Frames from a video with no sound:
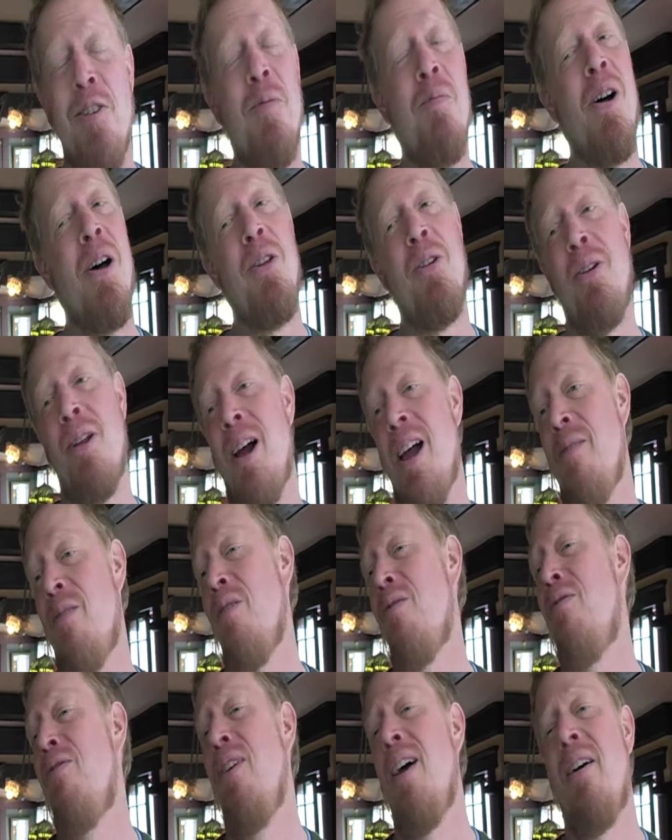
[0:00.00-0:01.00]
Your mother and I
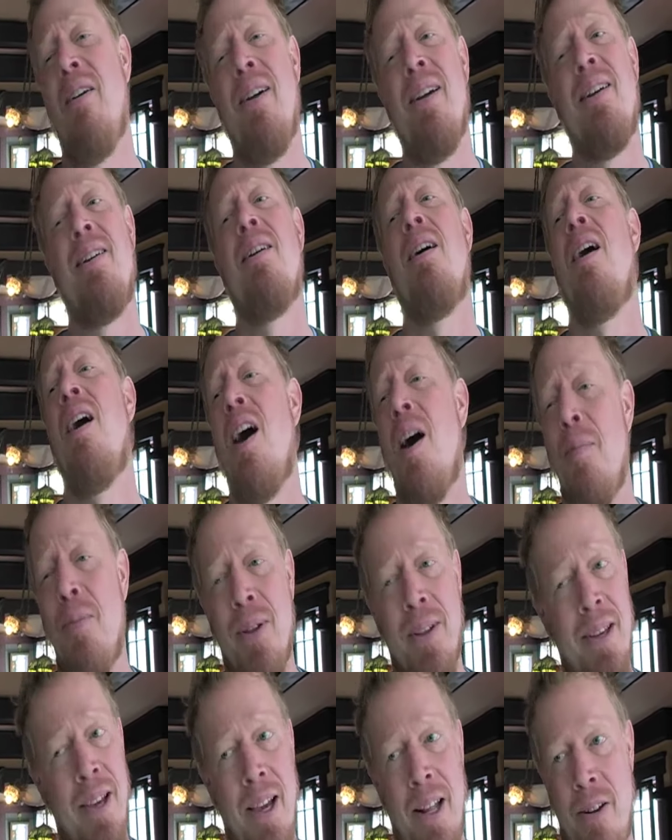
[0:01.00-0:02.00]
have a very
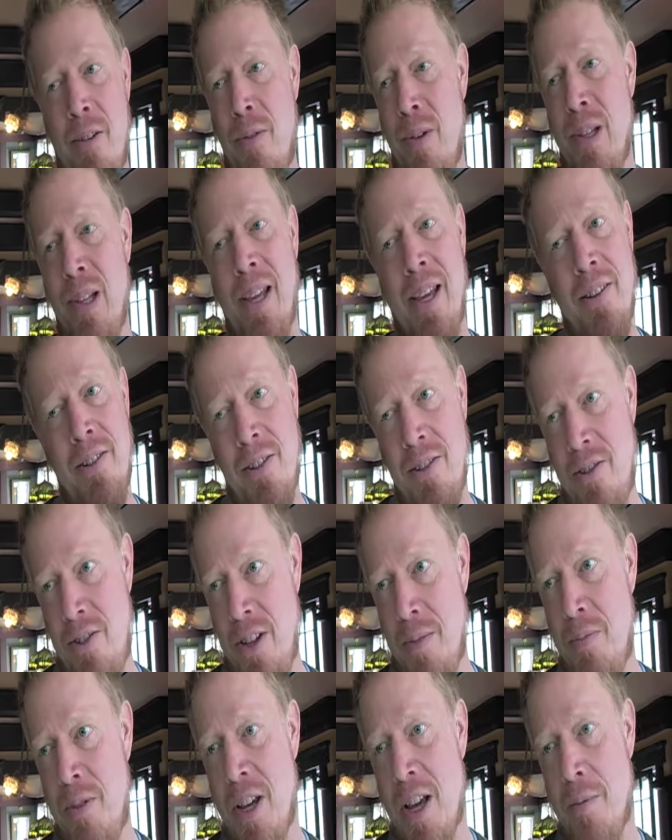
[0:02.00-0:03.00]
complicated
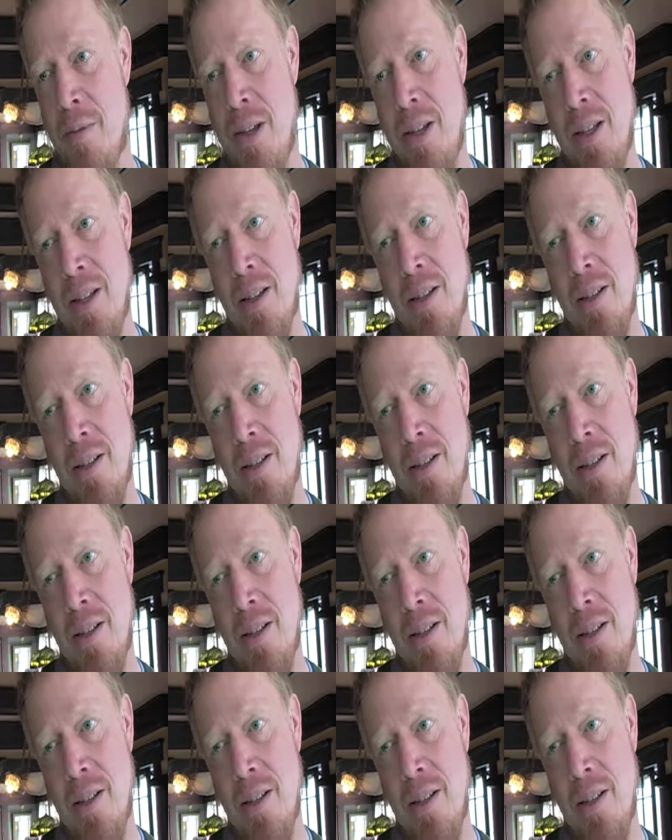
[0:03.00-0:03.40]
relationship, Debbie.